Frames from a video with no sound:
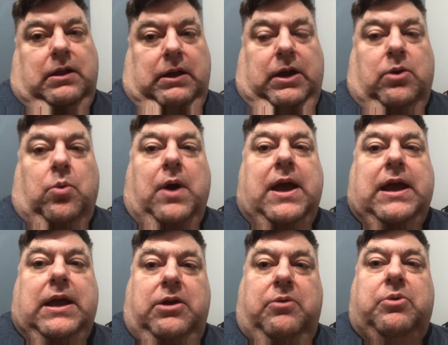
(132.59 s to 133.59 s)
In a way,
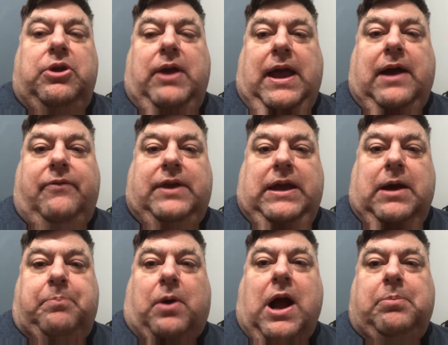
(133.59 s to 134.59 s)
you have the
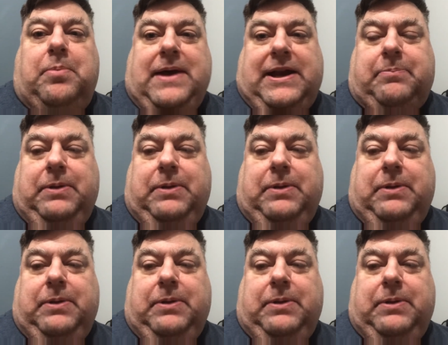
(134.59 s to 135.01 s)
problematic